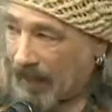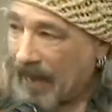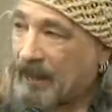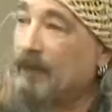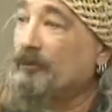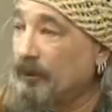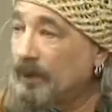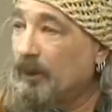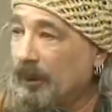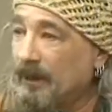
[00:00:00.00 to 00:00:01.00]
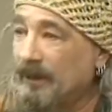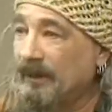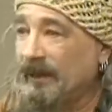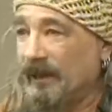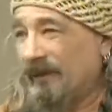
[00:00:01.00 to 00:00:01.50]
add up really
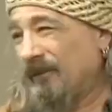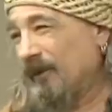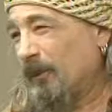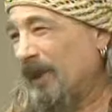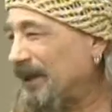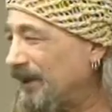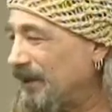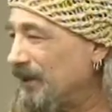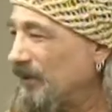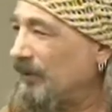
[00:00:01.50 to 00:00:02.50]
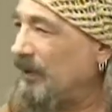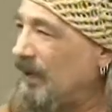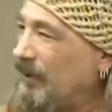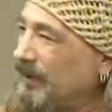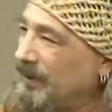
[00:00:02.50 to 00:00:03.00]
quickly if you went into the
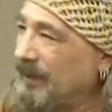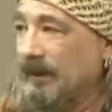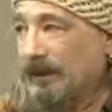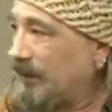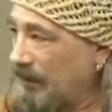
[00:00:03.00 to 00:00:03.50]
studio and didn't